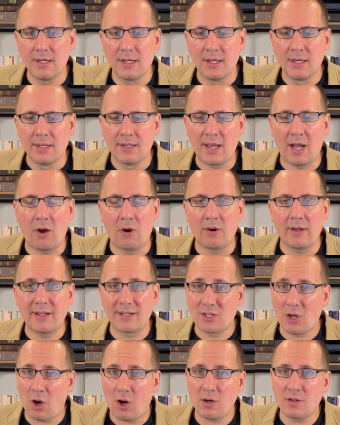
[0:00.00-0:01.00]
Now,
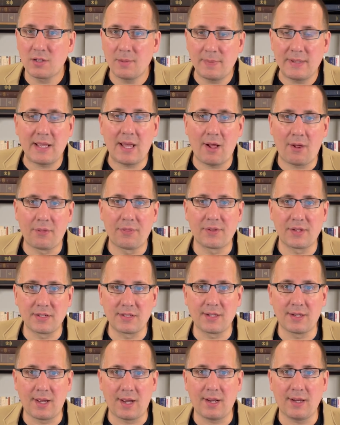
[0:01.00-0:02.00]
it's hard to be healthy
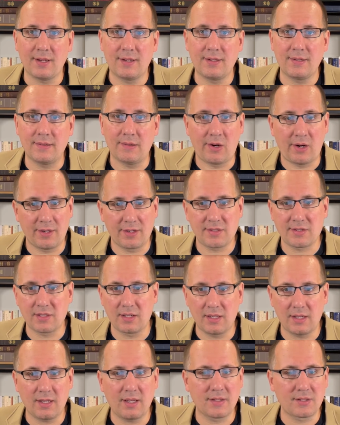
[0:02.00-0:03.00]
today.
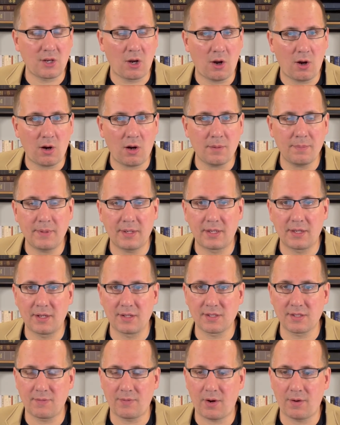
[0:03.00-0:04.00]
Honestly, it's hard
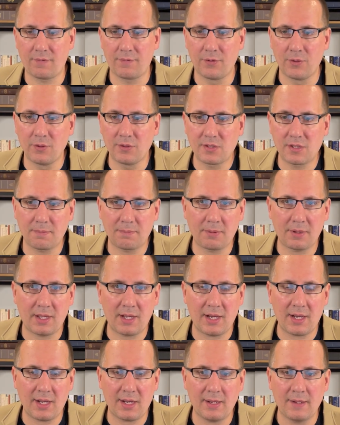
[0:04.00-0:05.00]
because of our food
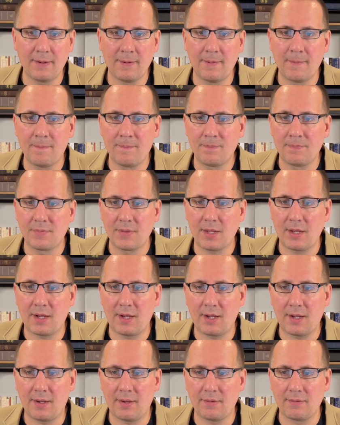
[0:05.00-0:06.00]
supply,
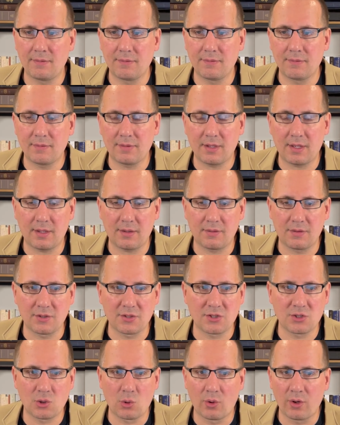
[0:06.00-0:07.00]
the
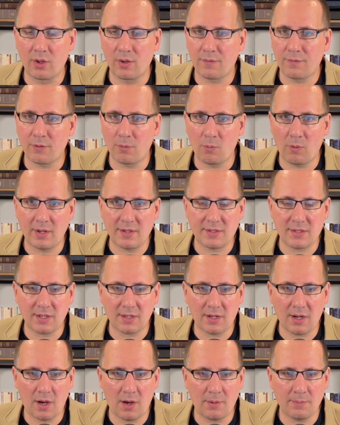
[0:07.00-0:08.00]
soil from whence it
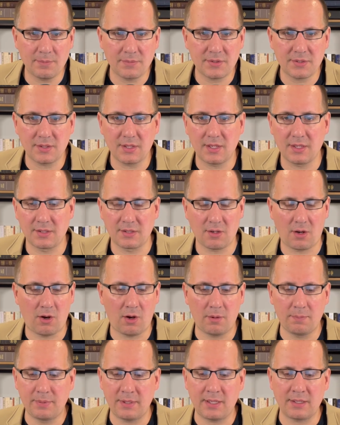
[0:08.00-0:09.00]
comes. It's
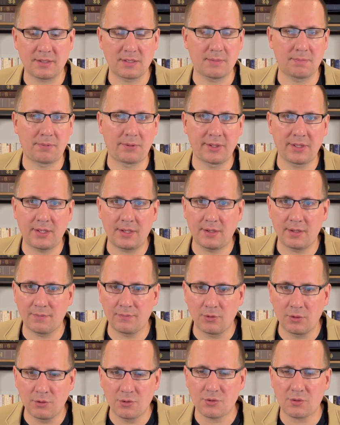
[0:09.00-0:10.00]
all being depleted of
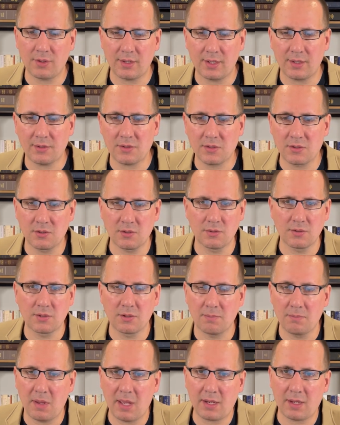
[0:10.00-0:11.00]
nutrients due
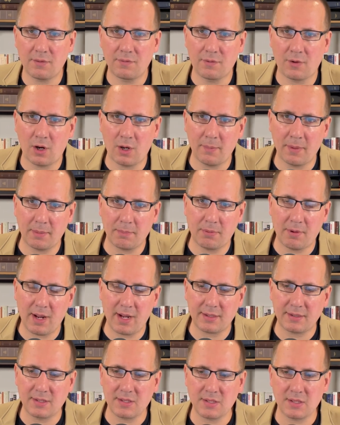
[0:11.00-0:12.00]
to mega farming
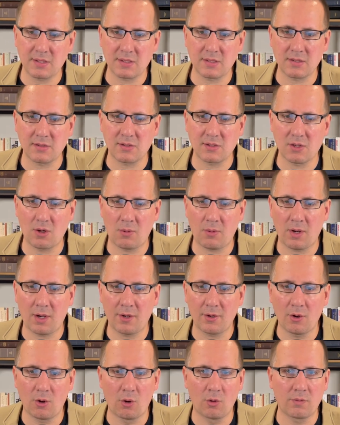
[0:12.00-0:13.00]
practices and so
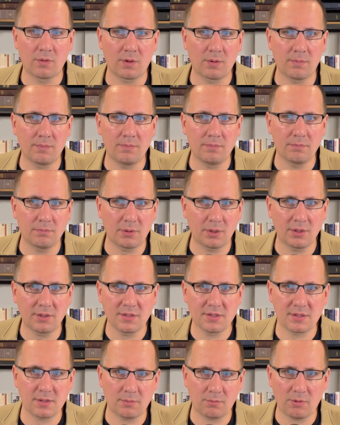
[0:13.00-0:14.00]
on, over
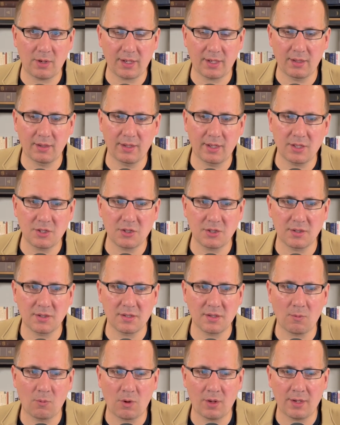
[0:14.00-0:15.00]
burdensome regulations
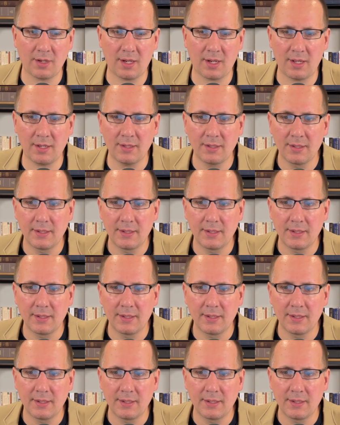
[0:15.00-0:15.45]
and whatnot.